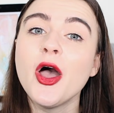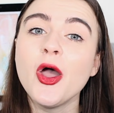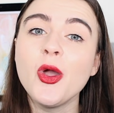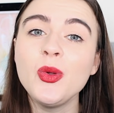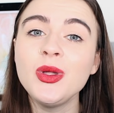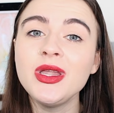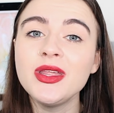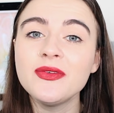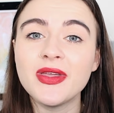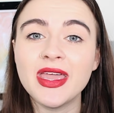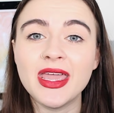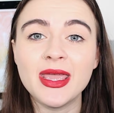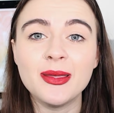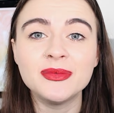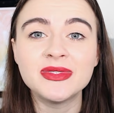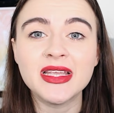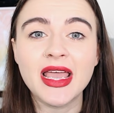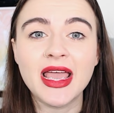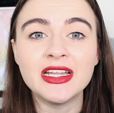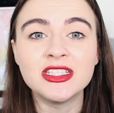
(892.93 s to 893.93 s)
only for
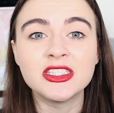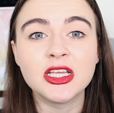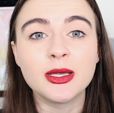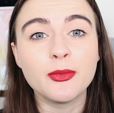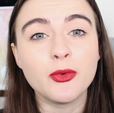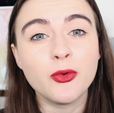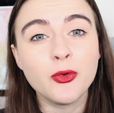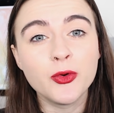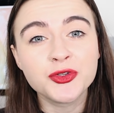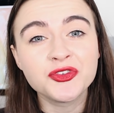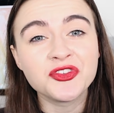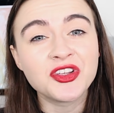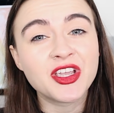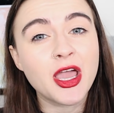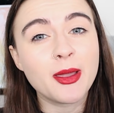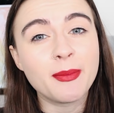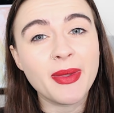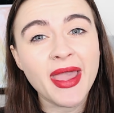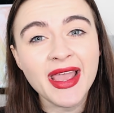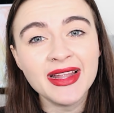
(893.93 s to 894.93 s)
him to end up ordering
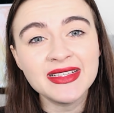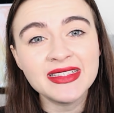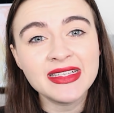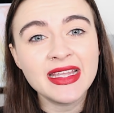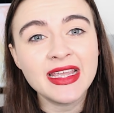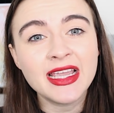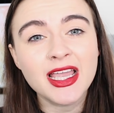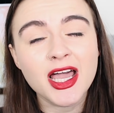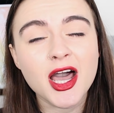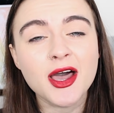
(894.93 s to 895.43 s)
her beheading